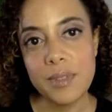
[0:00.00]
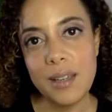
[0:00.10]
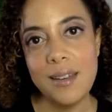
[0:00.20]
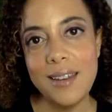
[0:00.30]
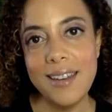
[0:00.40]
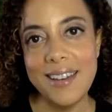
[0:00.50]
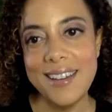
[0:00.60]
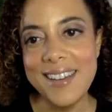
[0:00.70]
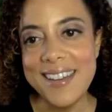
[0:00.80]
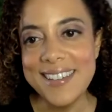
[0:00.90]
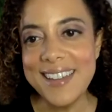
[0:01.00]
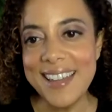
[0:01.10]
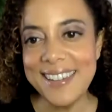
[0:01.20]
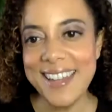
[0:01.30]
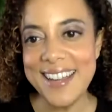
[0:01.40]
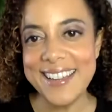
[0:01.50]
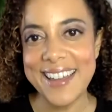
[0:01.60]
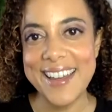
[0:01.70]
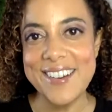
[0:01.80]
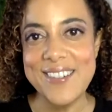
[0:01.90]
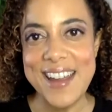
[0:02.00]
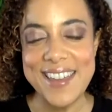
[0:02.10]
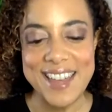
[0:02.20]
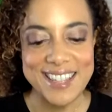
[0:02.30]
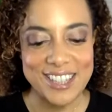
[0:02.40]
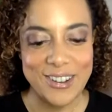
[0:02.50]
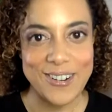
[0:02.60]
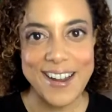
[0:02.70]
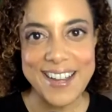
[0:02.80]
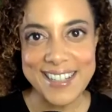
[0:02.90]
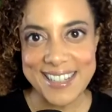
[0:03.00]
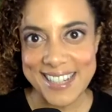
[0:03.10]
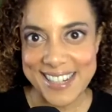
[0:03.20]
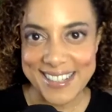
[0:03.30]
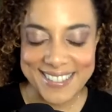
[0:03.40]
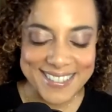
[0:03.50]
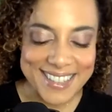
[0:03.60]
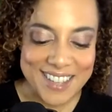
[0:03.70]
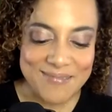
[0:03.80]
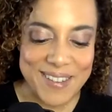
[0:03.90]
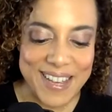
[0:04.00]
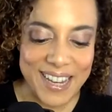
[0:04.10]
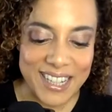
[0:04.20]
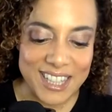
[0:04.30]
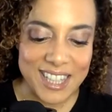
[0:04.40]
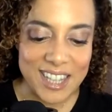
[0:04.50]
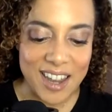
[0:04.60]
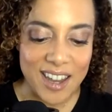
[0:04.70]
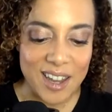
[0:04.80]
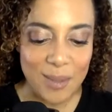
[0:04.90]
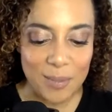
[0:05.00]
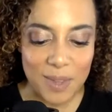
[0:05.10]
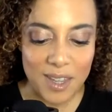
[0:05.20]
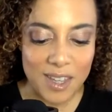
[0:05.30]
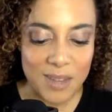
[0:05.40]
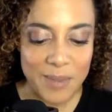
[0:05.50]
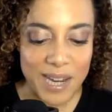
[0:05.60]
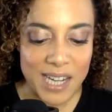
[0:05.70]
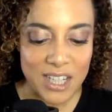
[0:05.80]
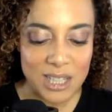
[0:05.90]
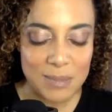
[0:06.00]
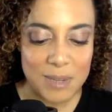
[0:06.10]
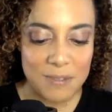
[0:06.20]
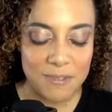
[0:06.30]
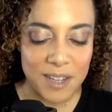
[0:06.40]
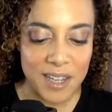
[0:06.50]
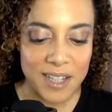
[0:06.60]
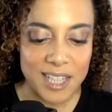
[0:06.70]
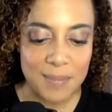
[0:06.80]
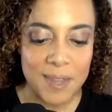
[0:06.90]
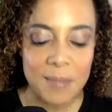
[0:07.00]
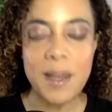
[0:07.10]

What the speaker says: Not in like a way that's crazy, but you might just be feeling something